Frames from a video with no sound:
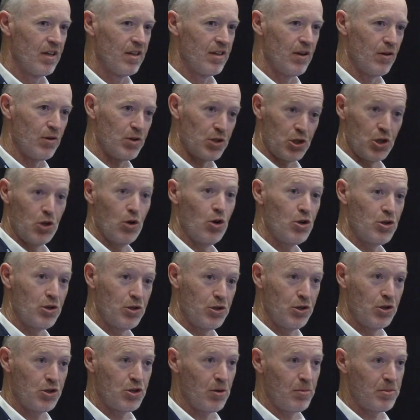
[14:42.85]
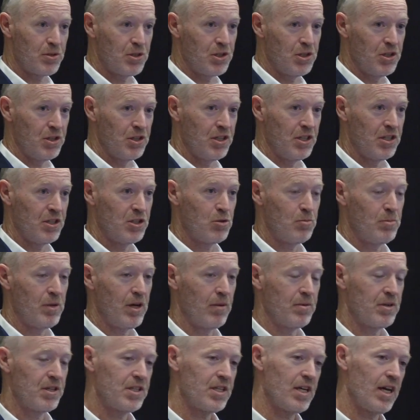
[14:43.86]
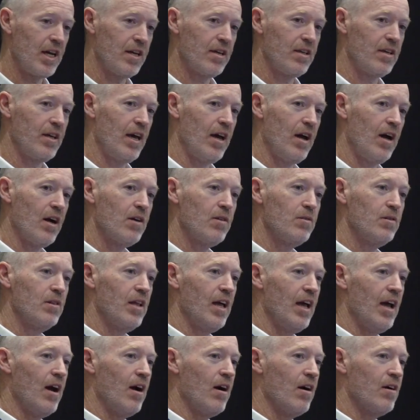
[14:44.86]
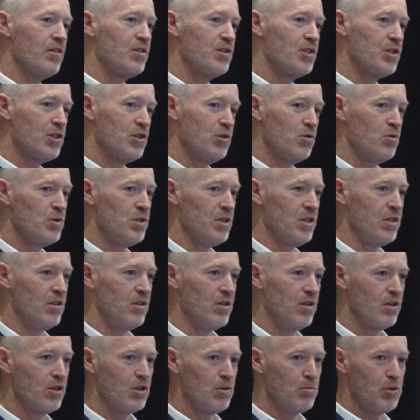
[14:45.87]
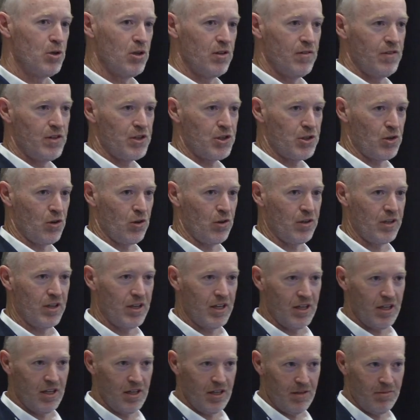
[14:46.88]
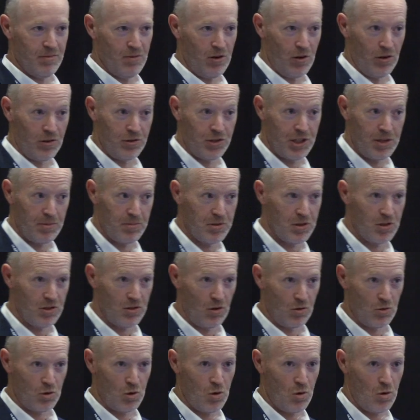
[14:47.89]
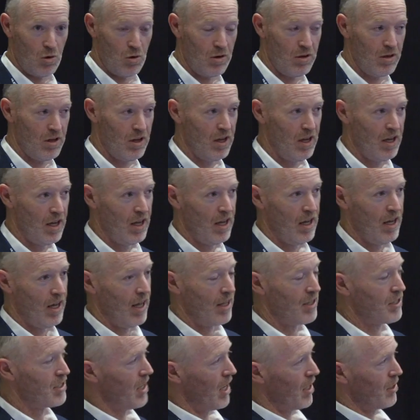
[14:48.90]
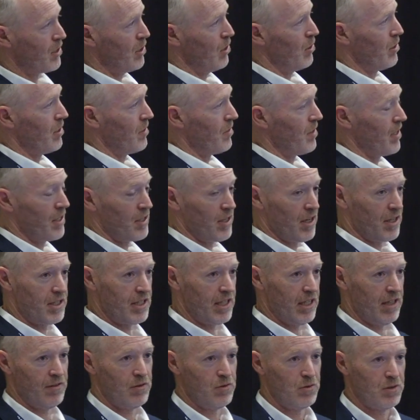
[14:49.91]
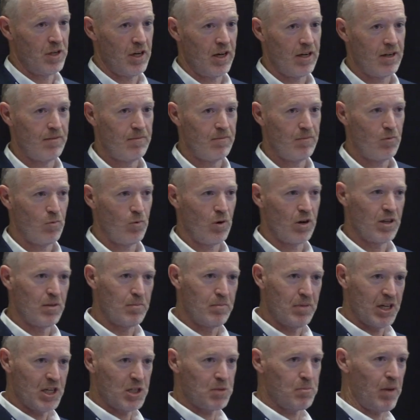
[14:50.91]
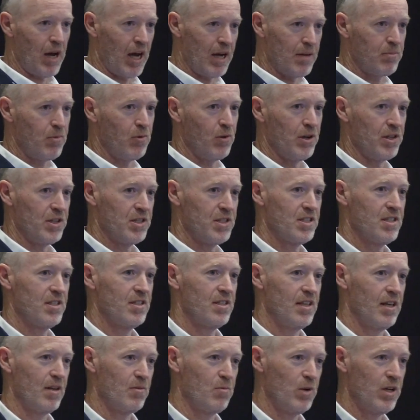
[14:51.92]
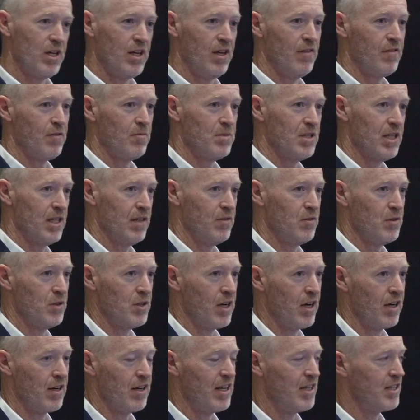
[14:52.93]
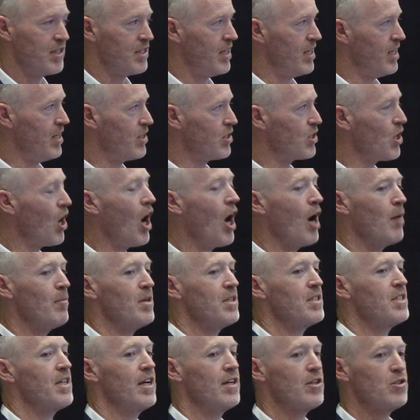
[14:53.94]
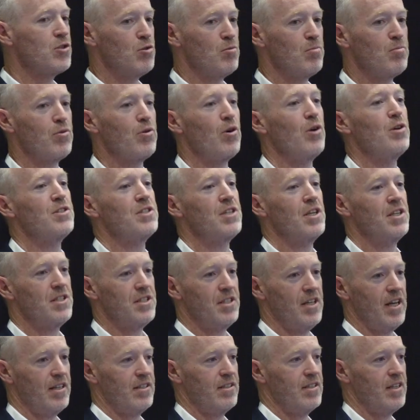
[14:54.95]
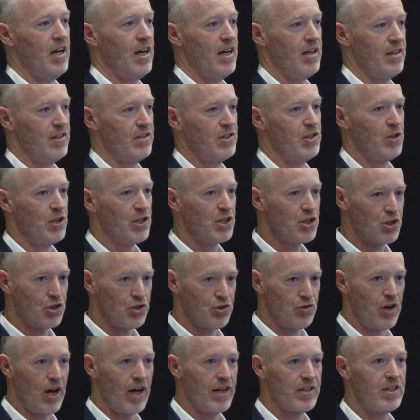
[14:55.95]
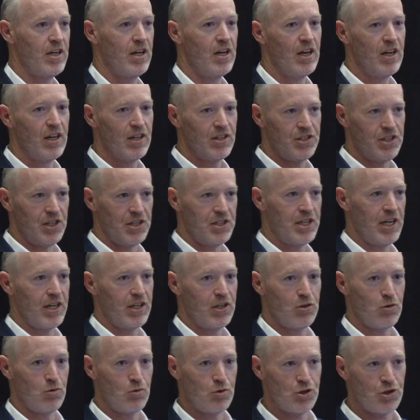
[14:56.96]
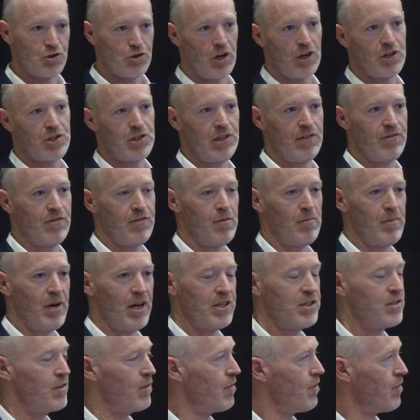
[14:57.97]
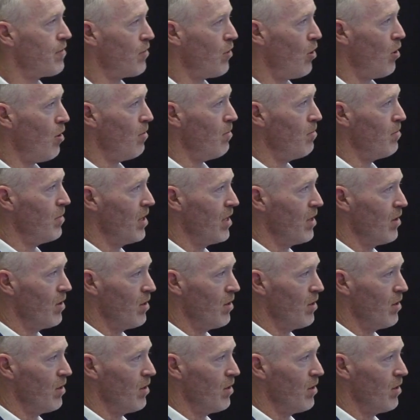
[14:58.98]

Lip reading: there is a huge opportunity to be able to take our skills in computer vision on chips, on core, and start to look at things like Televiewer data. One of the biggest pain points that we hear from Televiewer data is the time it takes to process that data, to extract geotechnical structural information from